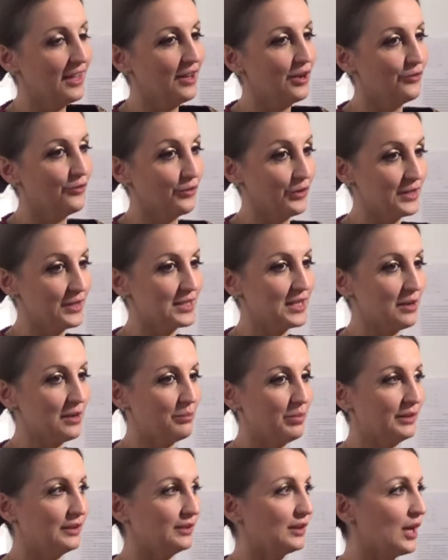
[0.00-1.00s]
for
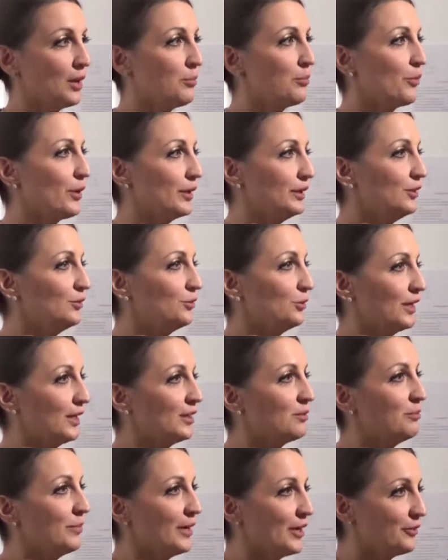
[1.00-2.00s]
example, that I'm ready to
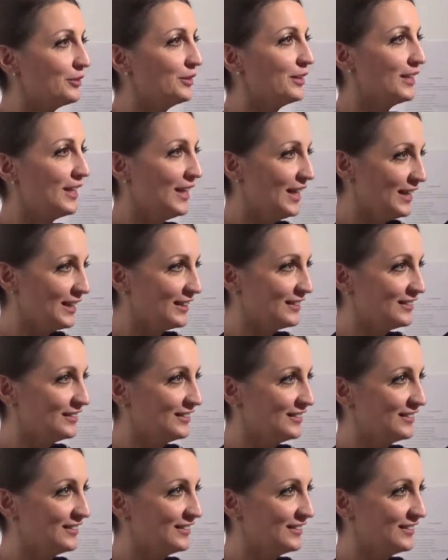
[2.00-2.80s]
get married again.